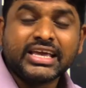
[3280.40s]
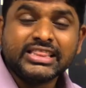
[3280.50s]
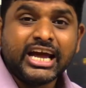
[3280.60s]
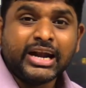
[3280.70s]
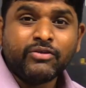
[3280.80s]

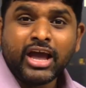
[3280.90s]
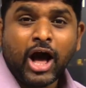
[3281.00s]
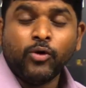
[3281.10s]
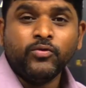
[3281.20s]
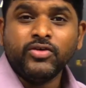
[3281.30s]
In that way,
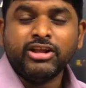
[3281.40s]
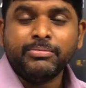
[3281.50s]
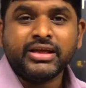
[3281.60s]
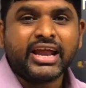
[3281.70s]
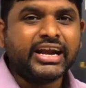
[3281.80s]
how we
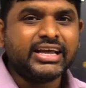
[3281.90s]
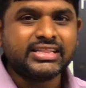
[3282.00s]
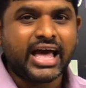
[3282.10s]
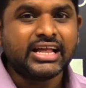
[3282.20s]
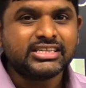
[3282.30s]
will be
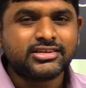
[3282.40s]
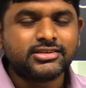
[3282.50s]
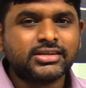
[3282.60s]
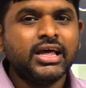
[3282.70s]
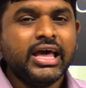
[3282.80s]
writing the
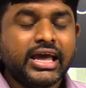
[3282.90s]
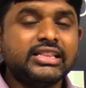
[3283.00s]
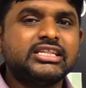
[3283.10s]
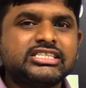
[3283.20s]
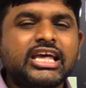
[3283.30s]
answers,
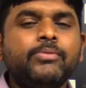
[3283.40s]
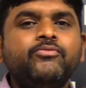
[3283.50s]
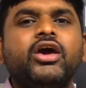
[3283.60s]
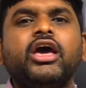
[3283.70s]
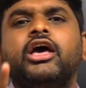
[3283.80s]
in the
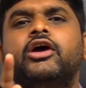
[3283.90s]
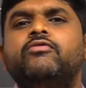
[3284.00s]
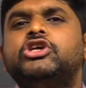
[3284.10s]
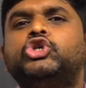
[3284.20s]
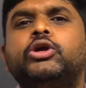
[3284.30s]
same way,
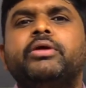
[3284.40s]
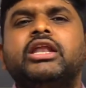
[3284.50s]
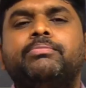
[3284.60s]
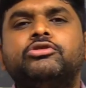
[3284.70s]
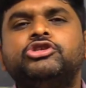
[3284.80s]
we should be
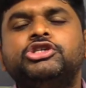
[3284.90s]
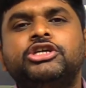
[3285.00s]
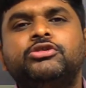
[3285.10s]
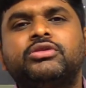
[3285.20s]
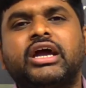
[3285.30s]
in a
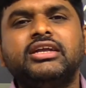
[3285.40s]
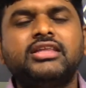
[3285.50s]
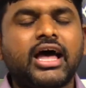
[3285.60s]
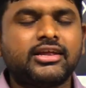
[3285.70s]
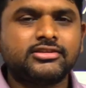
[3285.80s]
position to write the